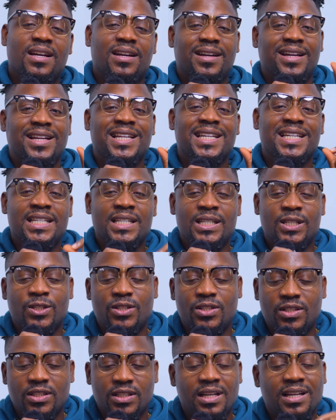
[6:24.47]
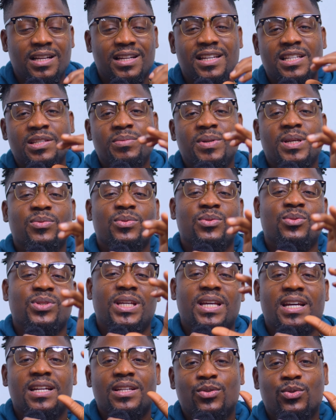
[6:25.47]
at least let's be able to
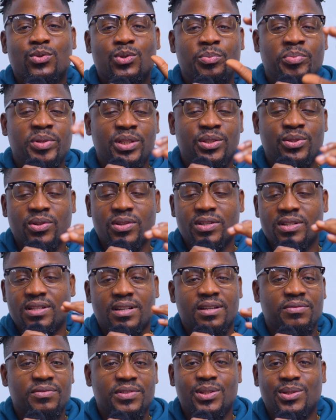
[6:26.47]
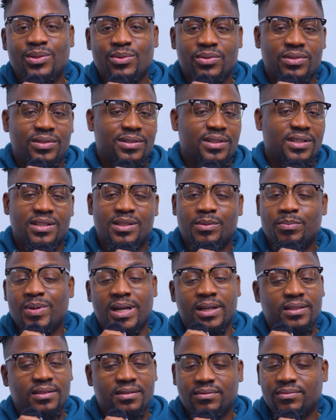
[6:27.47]
get good pictures and videos. It's
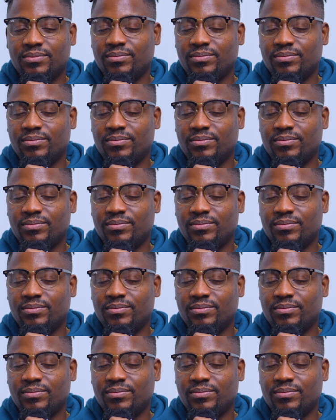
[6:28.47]
bad.